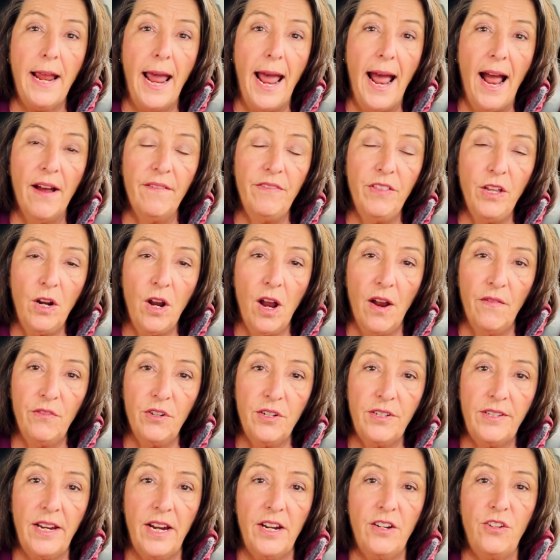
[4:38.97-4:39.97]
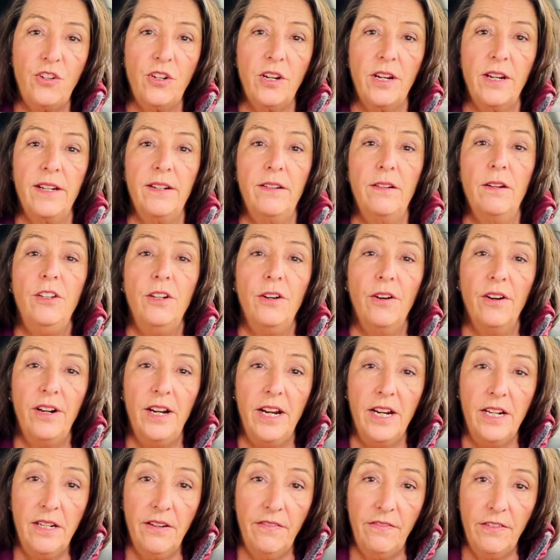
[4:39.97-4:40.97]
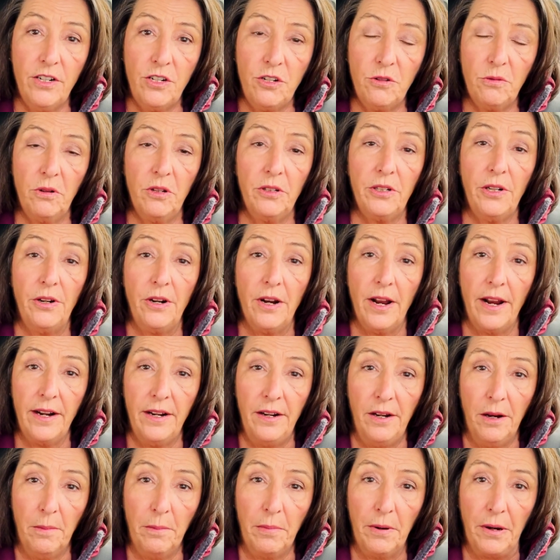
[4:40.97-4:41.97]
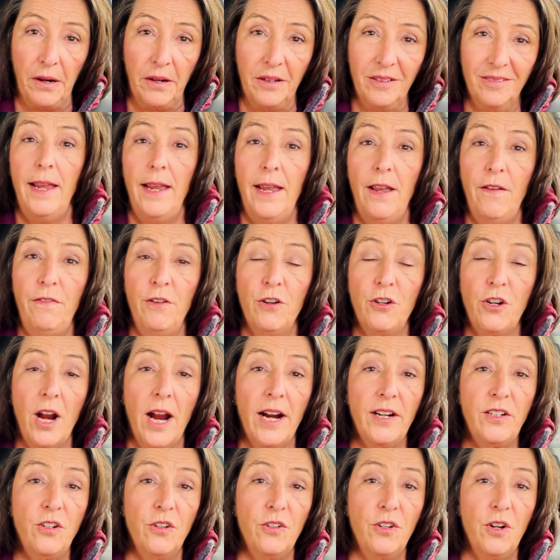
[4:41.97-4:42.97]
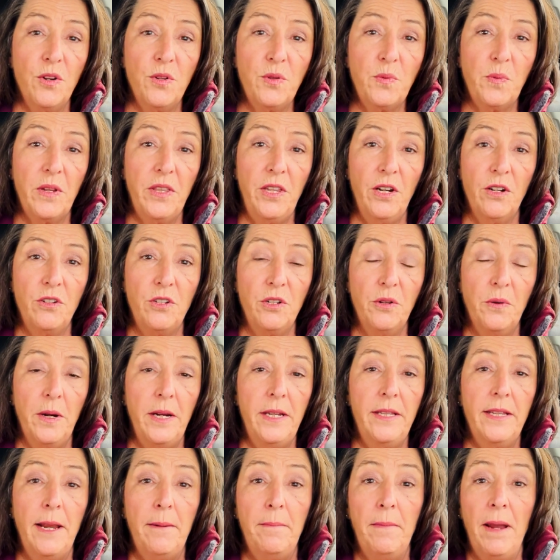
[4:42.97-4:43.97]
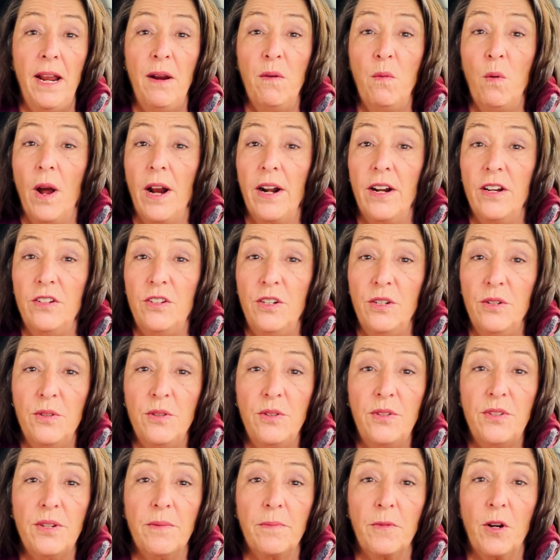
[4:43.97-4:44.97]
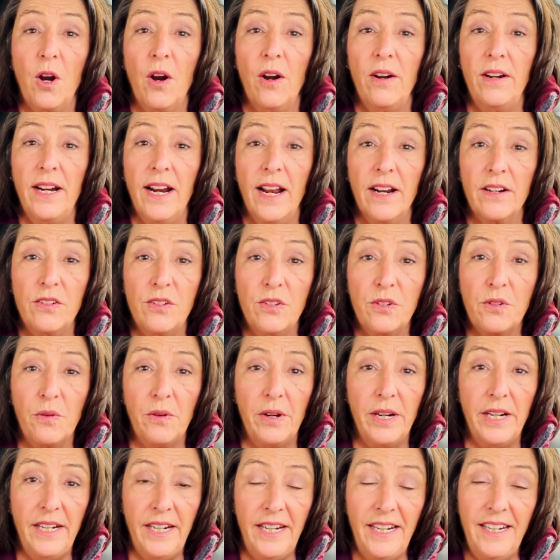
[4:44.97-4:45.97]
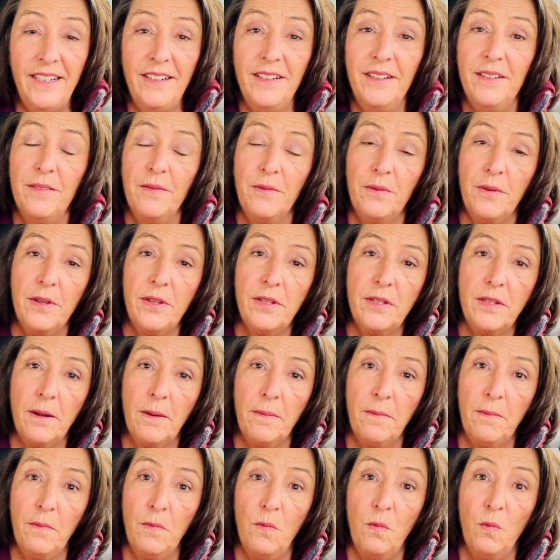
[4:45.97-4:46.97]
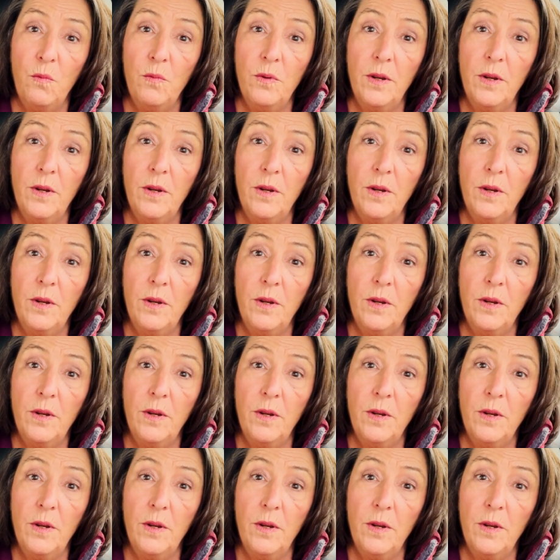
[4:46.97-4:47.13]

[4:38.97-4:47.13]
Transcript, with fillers: Have the conversation. You're an individual individual, you're not a number. If your doctor knows what they're doing, they may want to do some cardiac screening with some